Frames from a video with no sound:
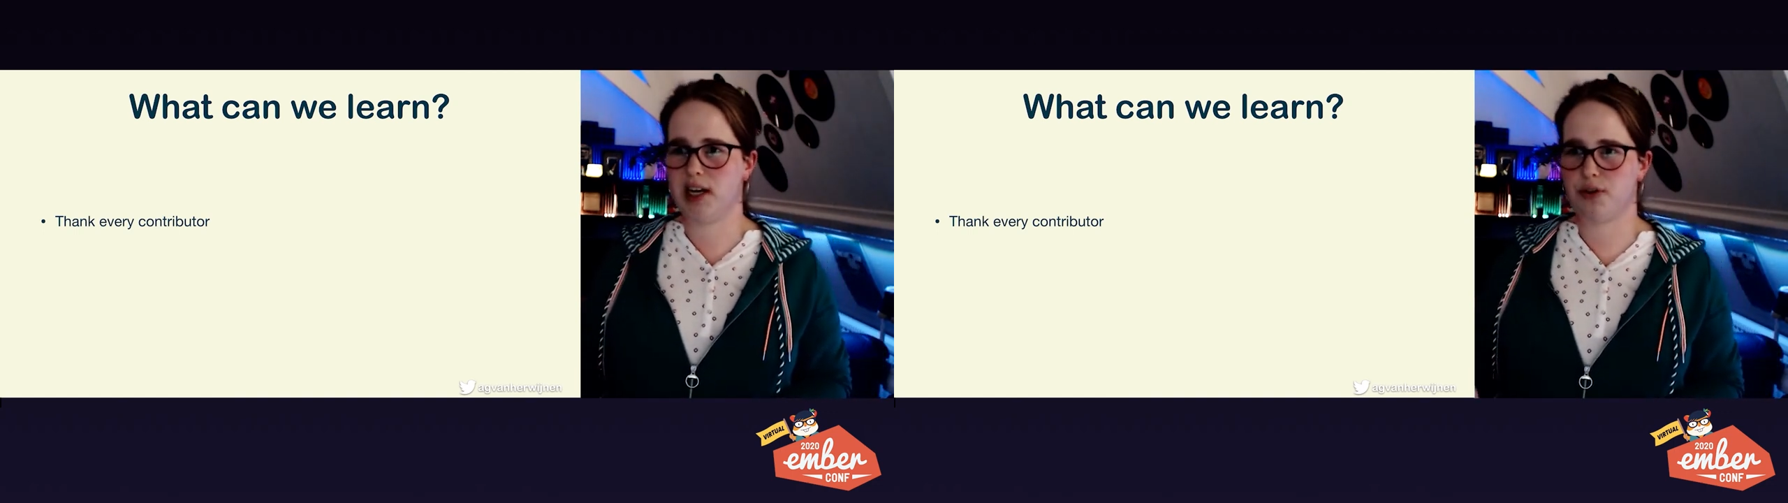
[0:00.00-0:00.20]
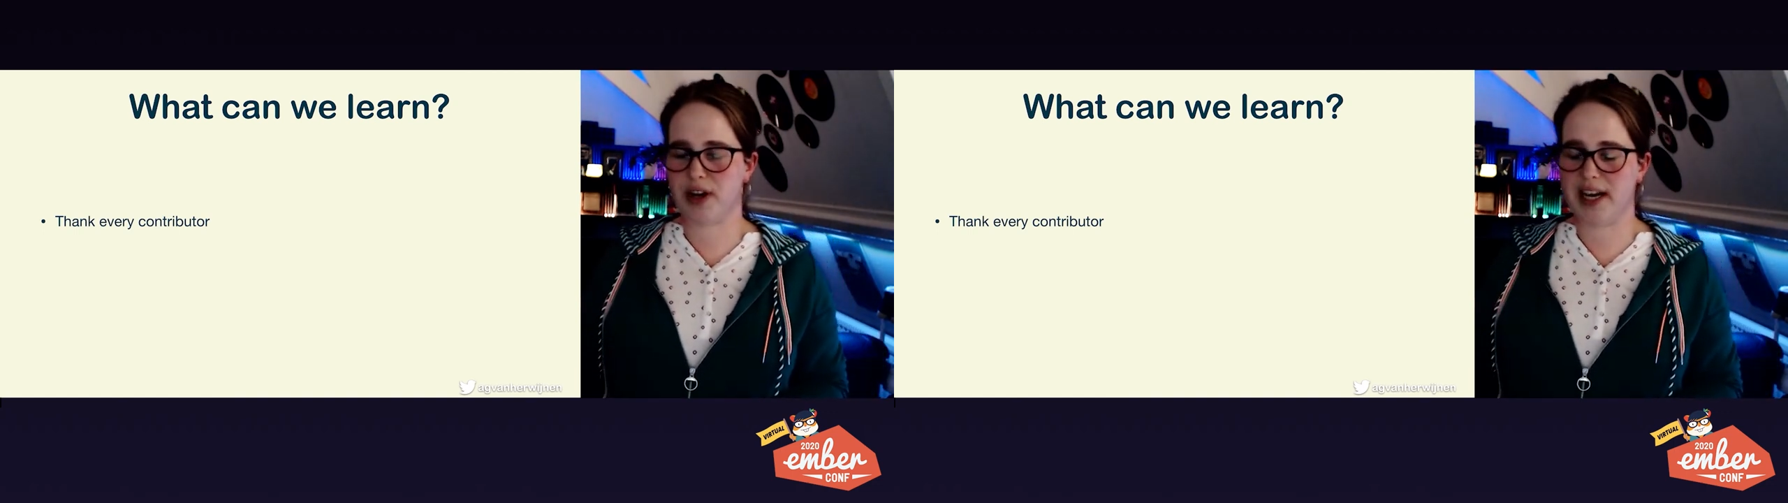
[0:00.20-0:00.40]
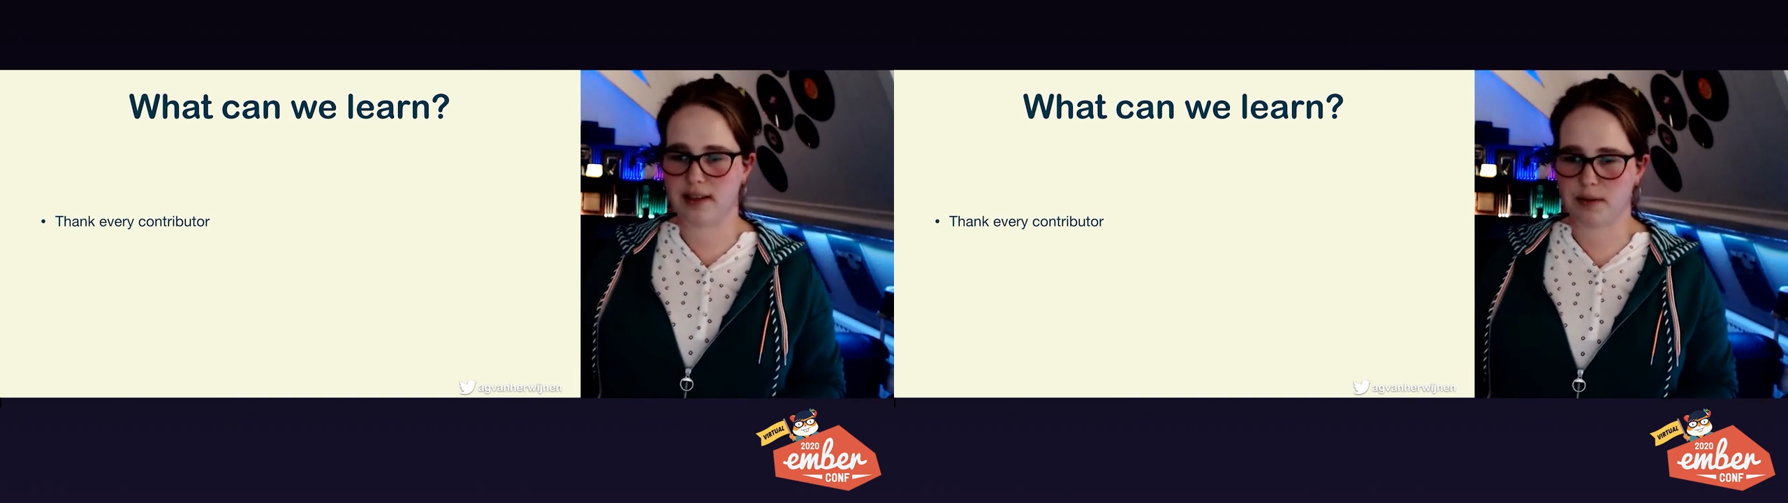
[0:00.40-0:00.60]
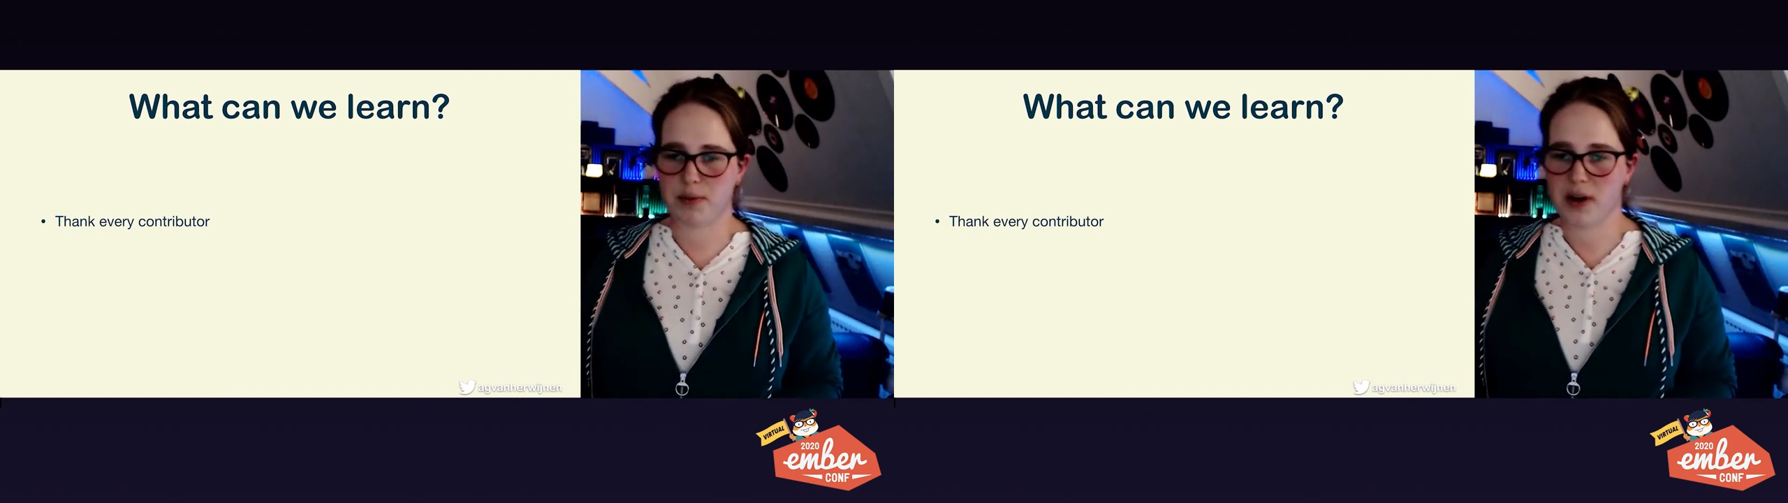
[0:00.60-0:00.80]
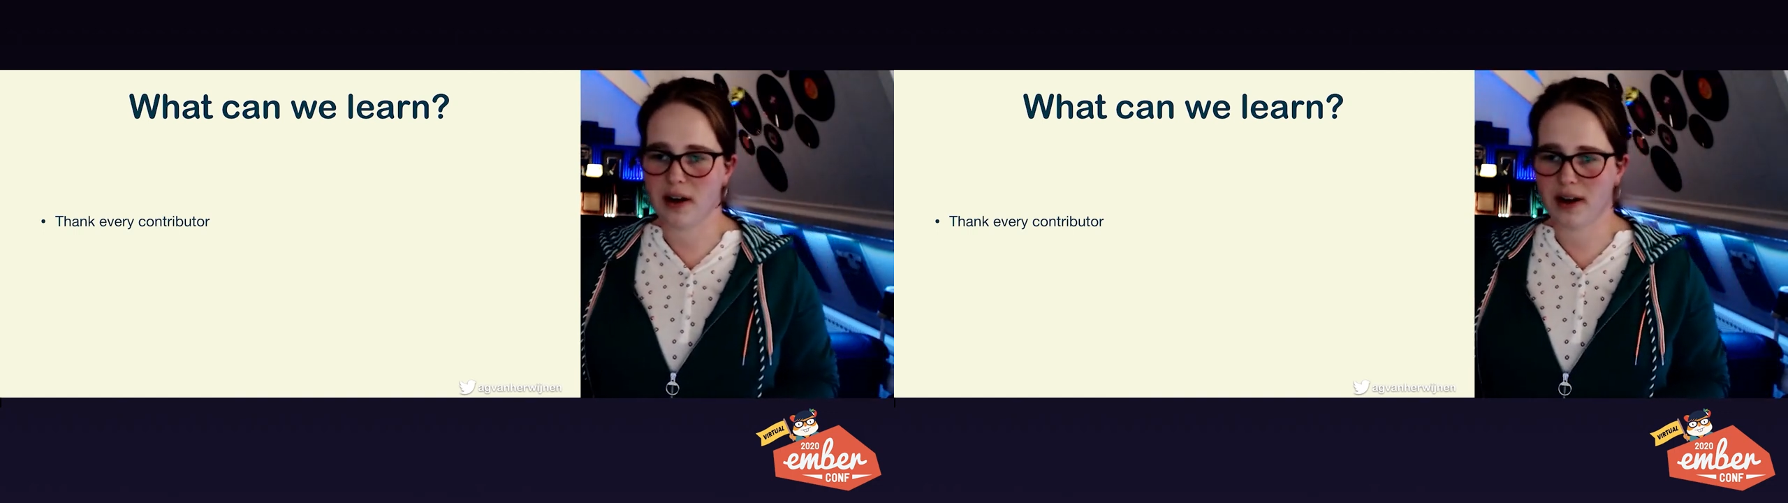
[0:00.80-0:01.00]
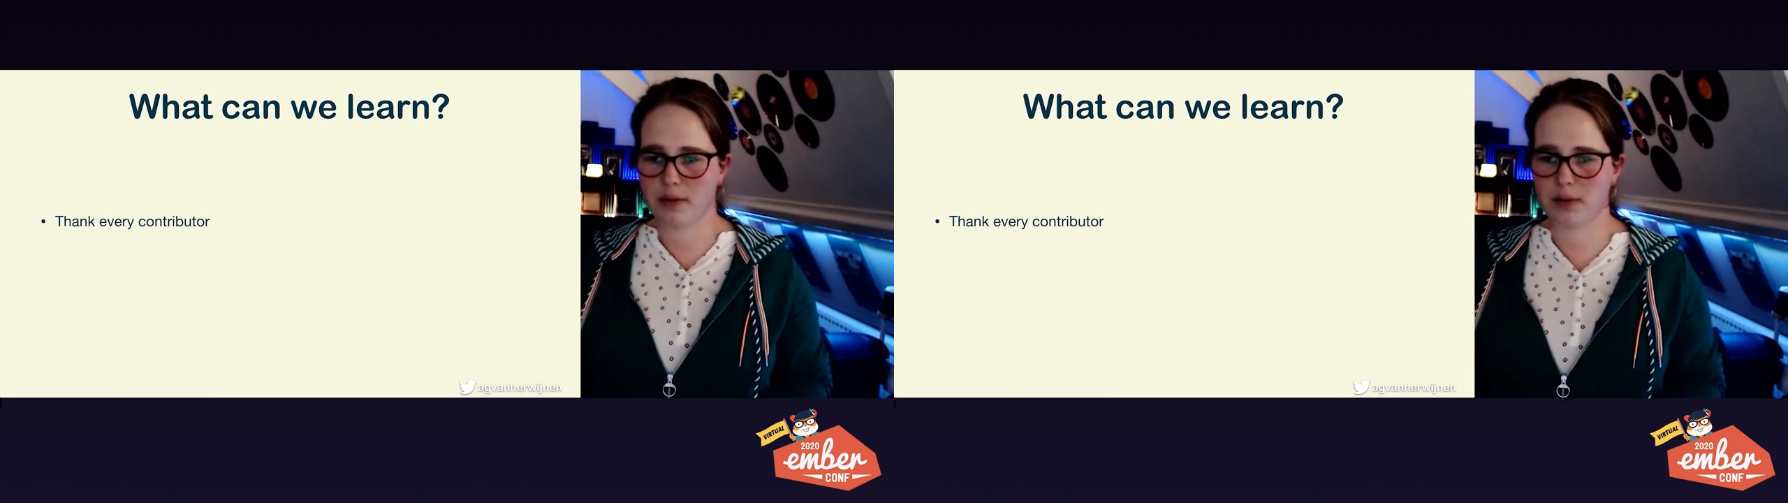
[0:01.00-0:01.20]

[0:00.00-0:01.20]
create the PR,